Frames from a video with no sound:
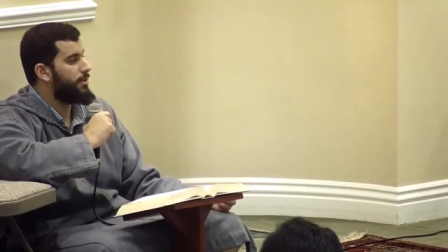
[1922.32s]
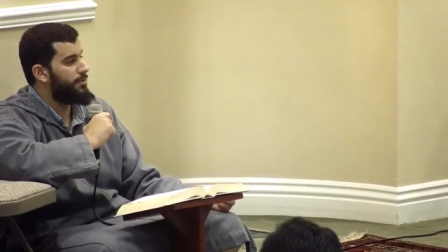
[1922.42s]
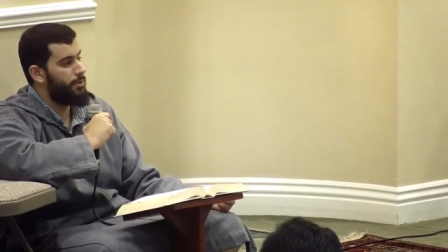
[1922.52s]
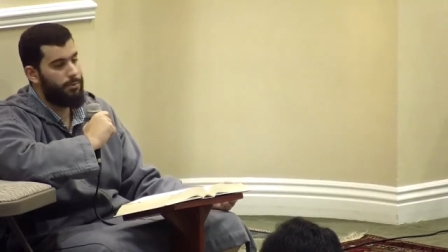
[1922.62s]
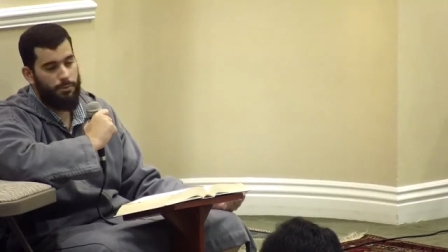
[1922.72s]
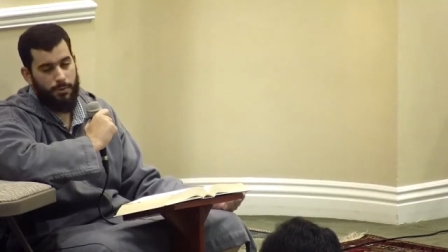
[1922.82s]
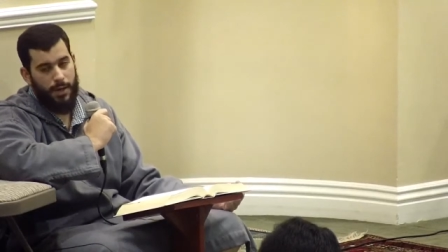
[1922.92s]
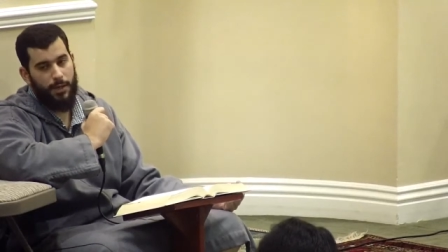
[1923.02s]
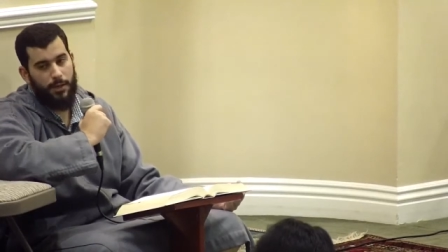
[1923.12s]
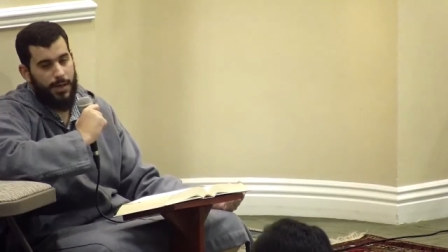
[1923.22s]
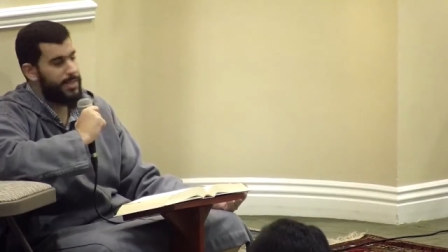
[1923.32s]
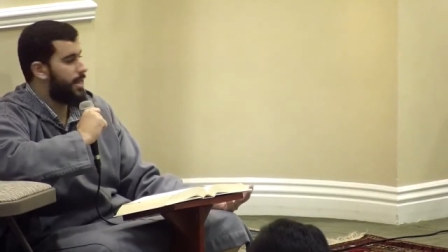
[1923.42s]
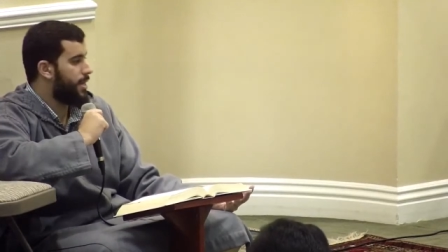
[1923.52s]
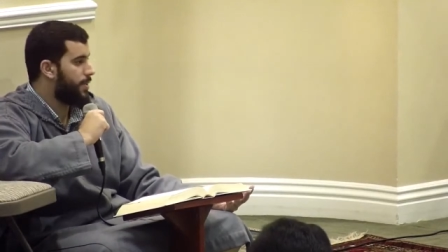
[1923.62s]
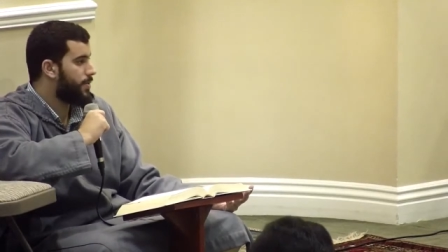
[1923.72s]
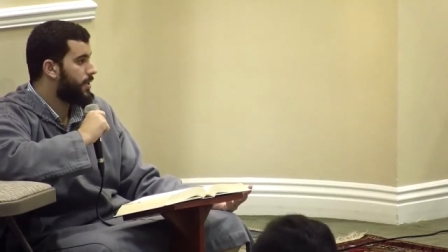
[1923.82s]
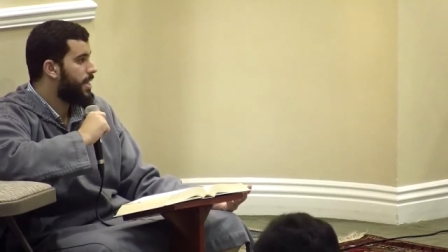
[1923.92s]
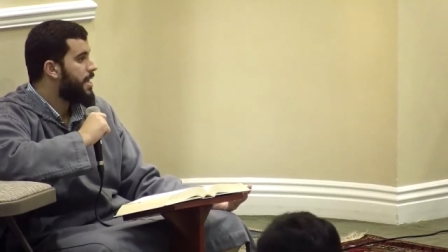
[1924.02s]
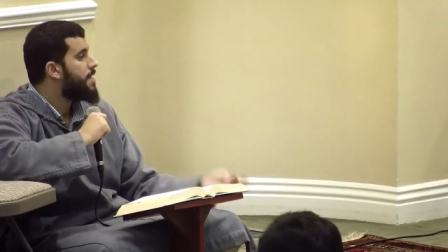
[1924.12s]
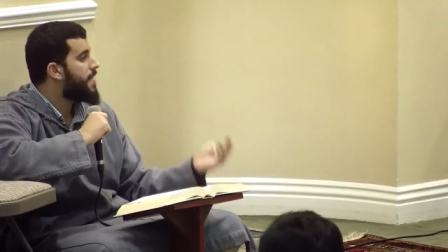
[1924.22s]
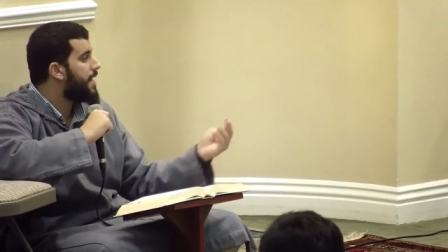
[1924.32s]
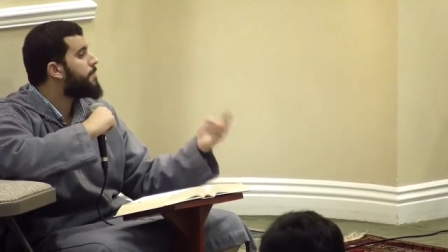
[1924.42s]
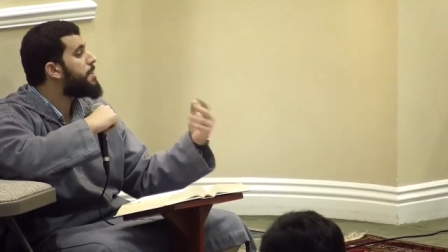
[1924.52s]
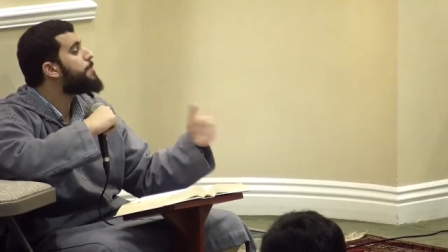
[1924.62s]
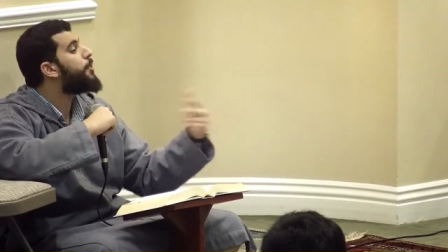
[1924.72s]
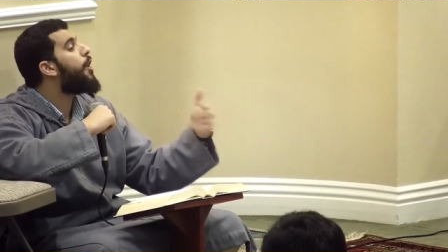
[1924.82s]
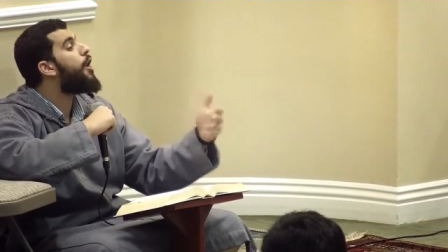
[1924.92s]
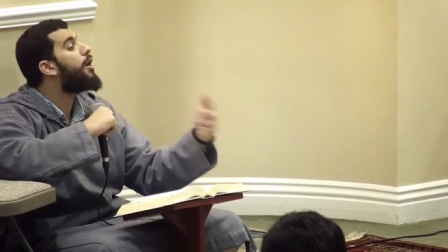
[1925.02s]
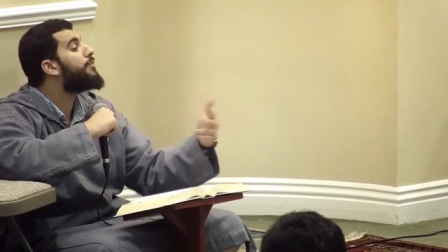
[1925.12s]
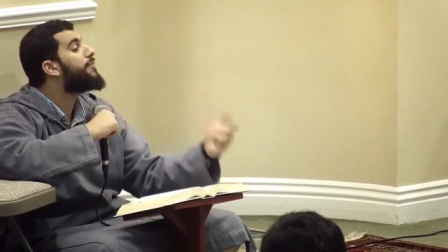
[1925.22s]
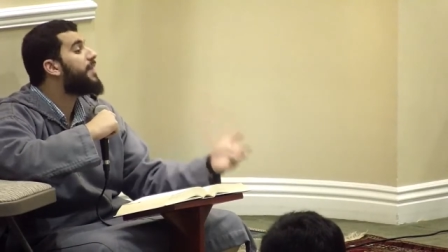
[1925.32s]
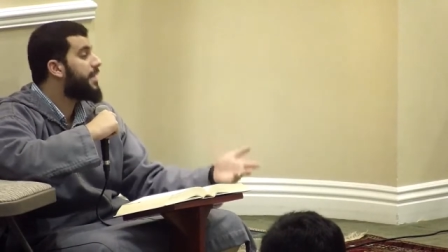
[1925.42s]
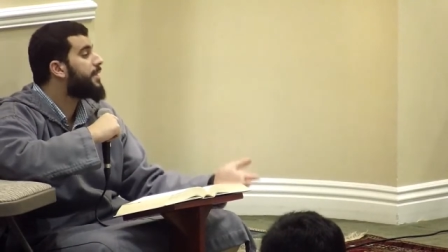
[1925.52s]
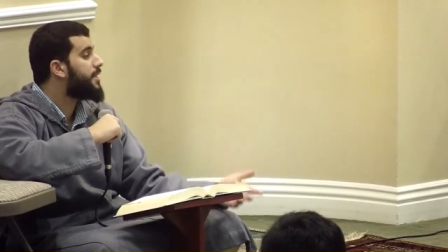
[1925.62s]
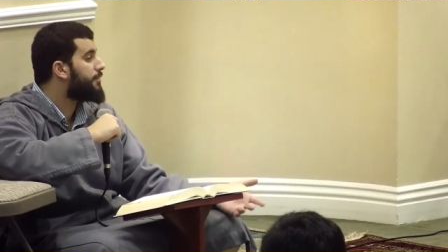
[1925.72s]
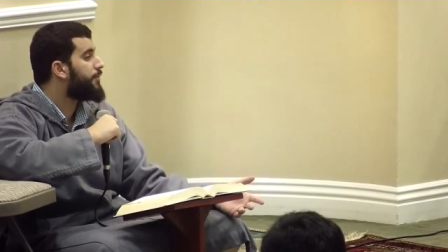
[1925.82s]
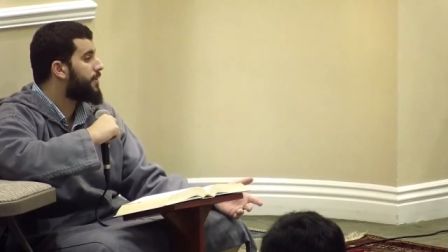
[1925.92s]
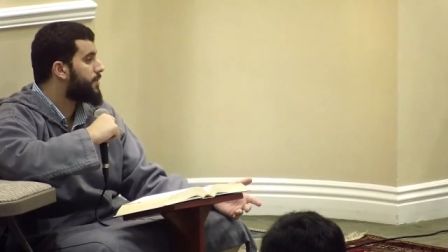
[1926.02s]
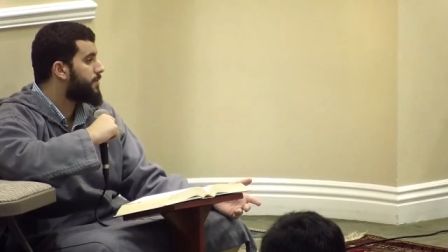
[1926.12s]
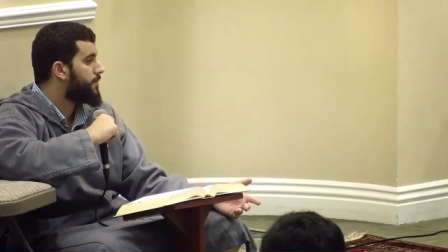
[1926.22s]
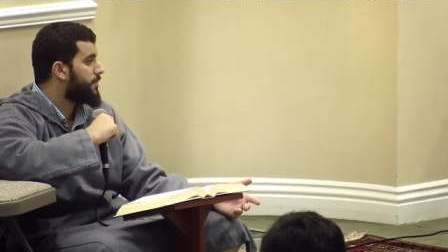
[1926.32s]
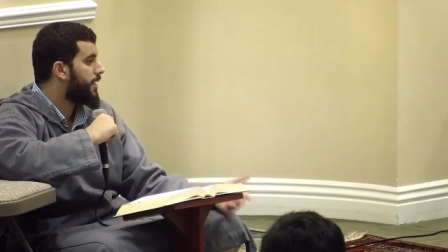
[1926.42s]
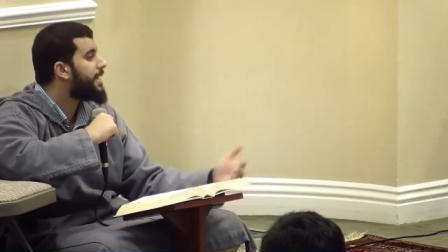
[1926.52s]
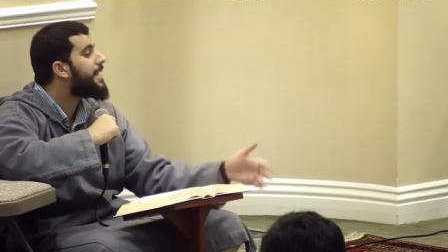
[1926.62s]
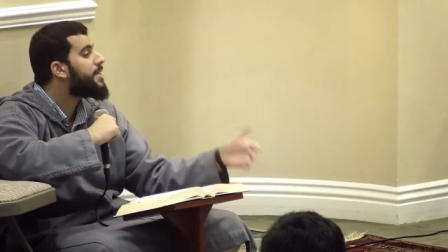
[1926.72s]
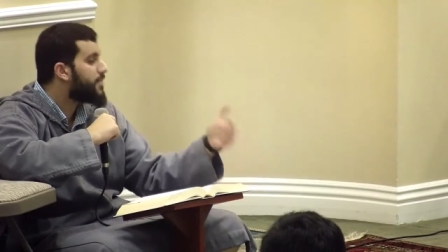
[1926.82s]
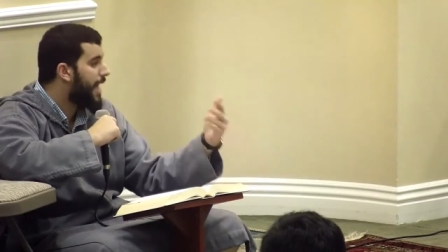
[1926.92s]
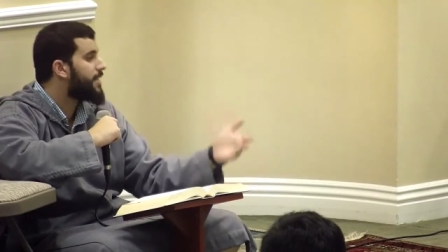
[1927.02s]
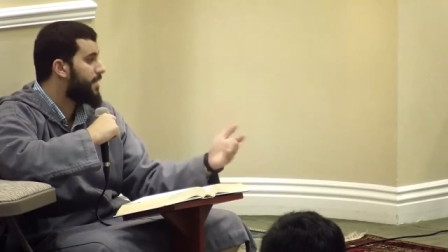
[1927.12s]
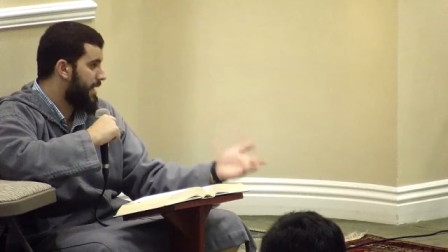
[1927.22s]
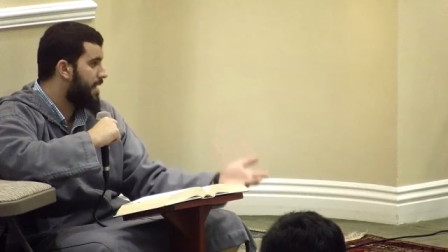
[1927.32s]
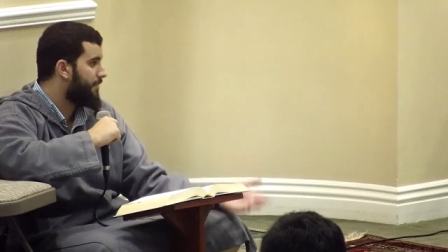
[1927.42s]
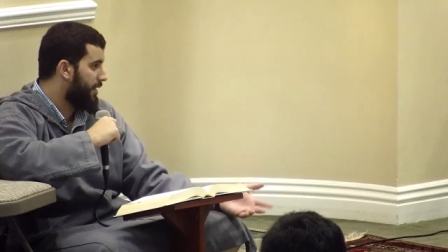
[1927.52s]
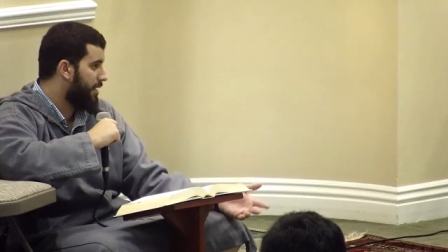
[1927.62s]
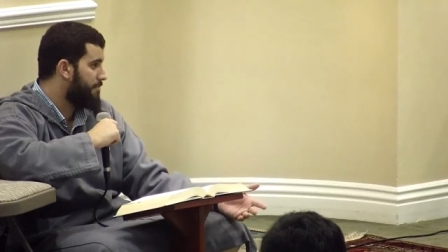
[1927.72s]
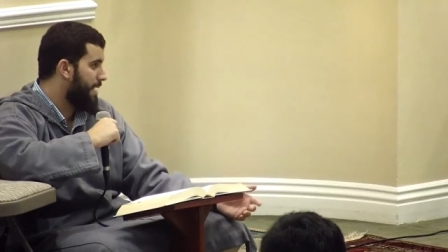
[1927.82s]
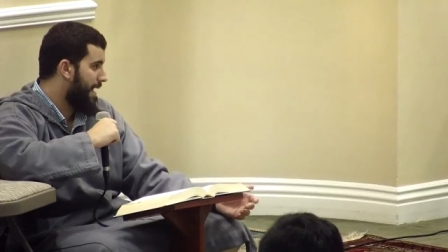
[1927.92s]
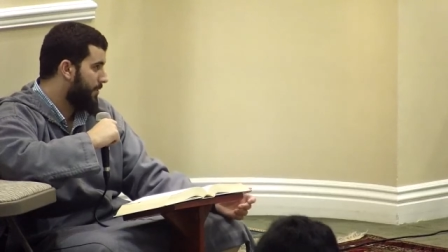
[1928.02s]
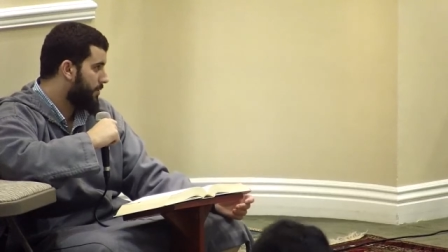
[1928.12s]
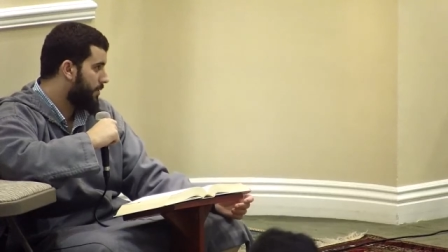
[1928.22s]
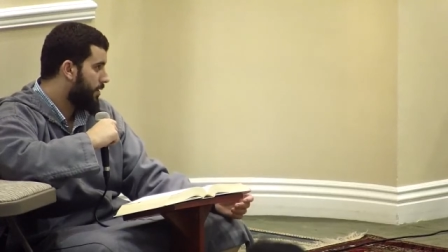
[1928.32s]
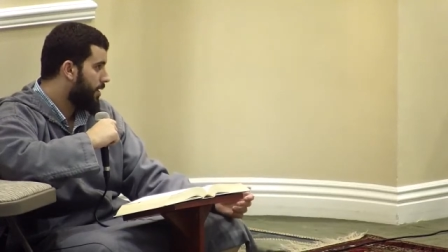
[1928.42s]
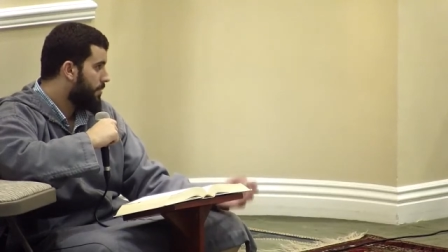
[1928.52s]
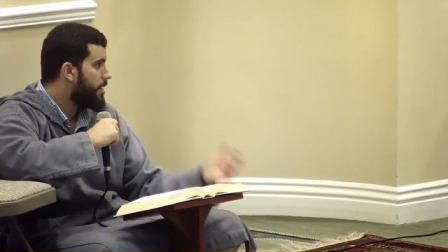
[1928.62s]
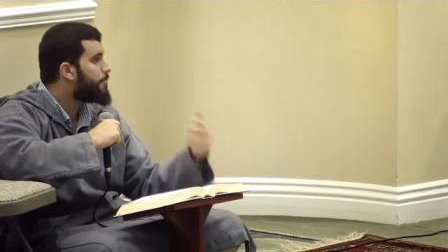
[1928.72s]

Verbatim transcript: to all of you regular attendees that people are feeling the difference. It is actually having an impact.